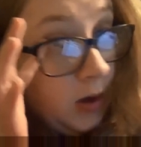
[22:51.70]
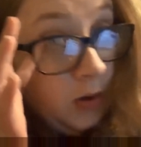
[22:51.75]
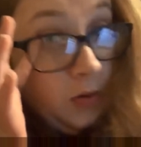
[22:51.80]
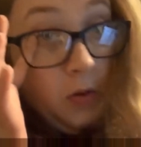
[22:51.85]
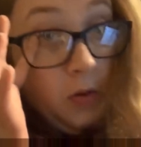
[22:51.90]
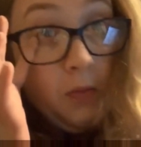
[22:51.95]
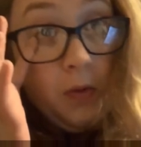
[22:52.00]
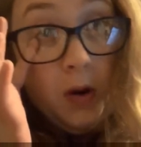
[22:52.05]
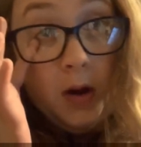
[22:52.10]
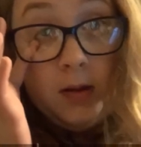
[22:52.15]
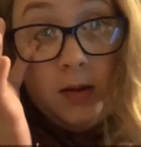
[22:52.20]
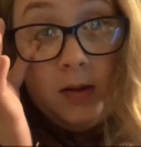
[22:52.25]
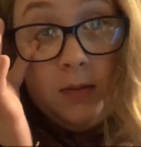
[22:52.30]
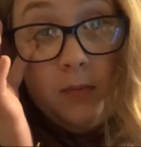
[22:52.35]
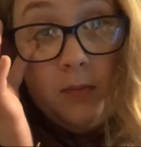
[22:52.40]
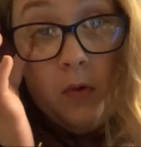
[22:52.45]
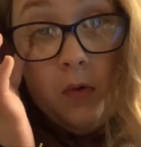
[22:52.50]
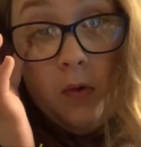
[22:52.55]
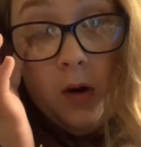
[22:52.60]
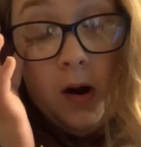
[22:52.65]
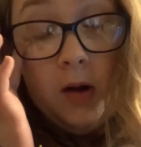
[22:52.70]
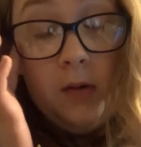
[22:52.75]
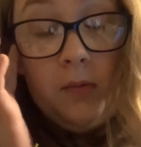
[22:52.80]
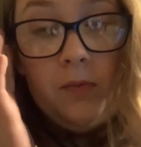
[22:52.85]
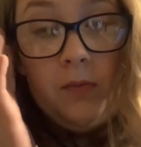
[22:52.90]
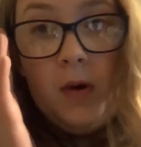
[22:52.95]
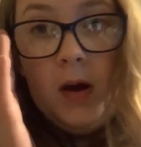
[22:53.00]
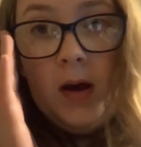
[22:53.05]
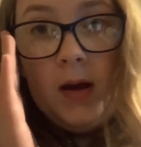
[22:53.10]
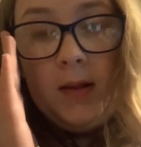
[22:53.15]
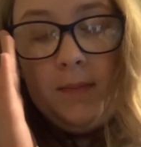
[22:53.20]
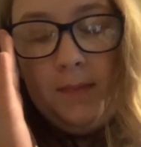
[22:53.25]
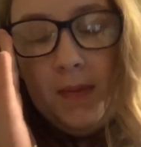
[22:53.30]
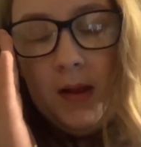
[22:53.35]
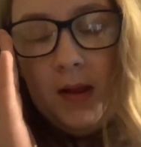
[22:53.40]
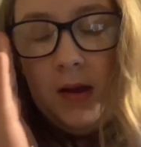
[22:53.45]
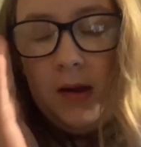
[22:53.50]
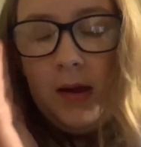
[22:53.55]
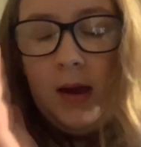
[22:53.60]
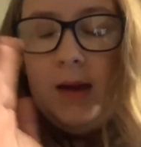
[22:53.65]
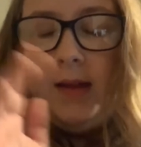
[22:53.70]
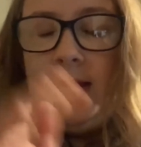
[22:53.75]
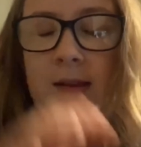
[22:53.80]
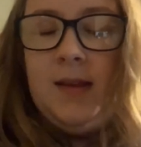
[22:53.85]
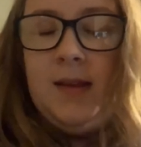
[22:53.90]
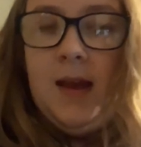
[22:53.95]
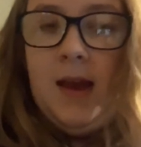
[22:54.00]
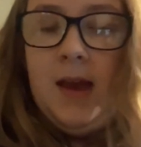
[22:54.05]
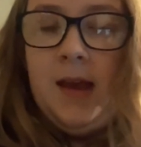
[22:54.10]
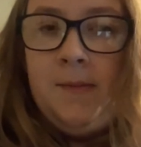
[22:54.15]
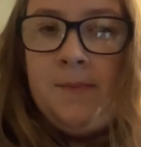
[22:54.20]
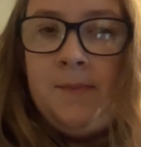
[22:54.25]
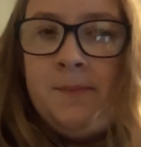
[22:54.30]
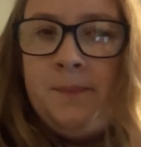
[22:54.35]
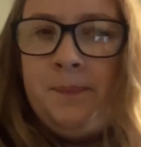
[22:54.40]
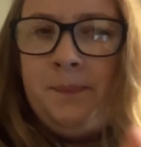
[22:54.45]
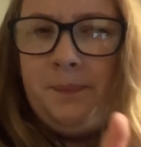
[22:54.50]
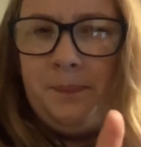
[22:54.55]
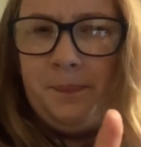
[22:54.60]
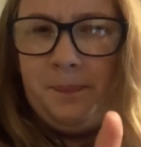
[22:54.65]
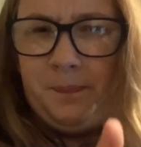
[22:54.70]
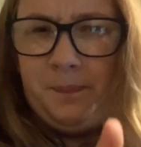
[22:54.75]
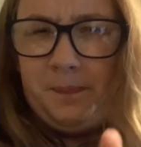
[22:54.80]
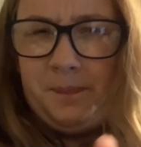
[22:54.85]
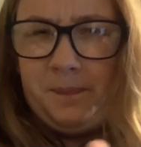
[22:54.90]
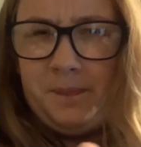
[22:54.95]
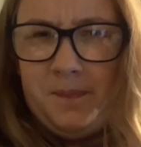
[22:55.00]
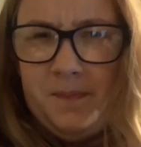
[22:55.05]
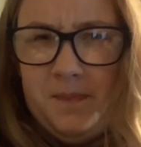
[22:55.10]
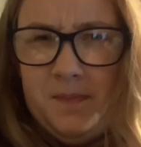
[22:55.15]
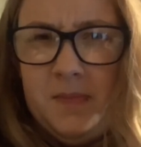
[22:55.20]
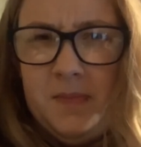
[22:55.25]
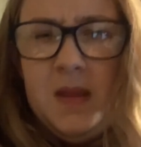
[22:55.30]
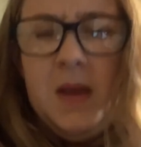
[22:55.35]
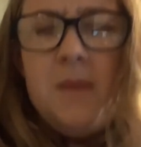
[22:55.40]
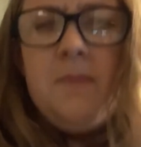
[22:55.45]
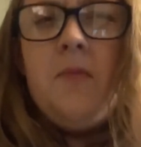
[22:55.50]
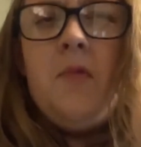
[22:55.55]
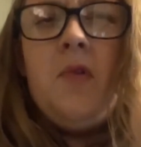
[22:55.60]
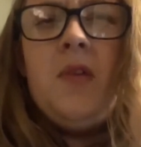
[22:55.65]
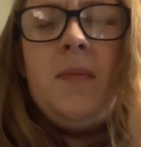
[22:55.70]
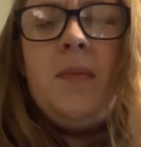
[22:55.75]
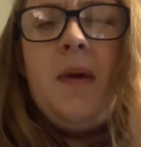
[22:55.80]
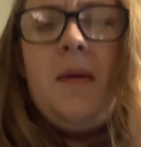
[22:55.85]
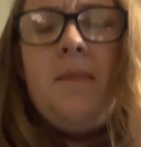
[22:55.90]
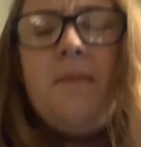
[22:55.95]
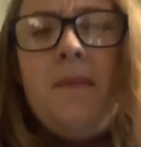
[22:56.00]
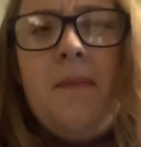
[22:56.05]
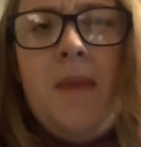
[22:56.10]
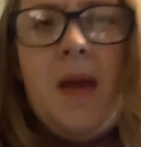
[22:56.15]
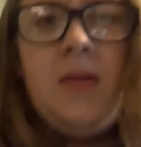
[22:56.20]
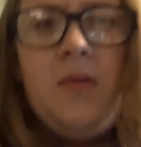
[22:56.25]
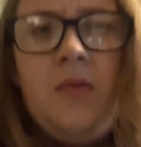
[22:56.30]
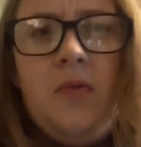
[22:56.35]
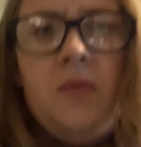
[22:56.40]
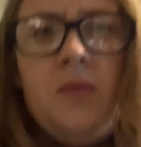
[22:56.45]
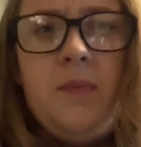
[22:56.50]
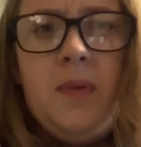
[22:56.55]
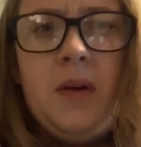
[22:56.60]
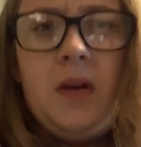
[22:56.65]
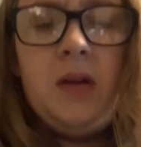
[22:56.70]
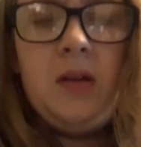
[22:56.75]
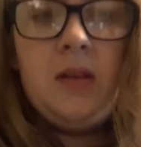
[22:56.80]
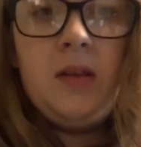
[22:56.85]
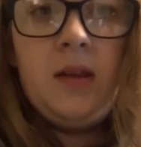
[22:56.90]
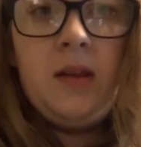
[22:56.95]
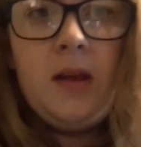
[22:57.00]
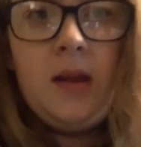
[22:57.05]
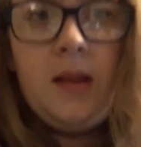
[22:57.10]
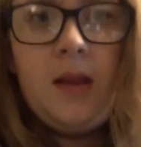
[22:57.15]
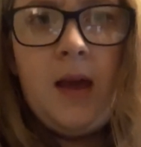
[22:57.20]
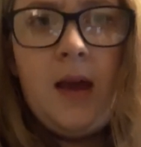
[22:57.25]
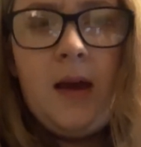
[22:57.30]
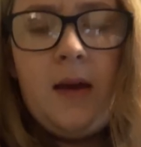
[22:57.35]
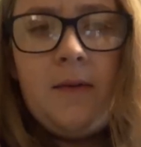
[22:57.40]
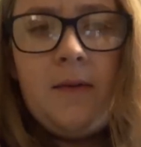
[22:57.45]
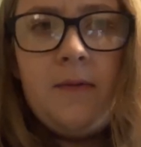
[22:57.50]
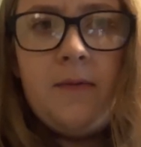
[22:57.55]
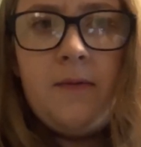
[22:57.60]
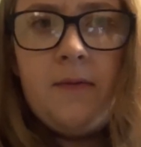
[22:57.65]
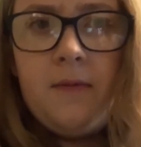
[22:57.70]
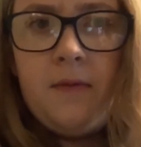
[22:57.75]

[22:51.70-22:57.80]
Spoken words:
got work tomorrow. Work's been okay today. Was a bit mental because they didn't have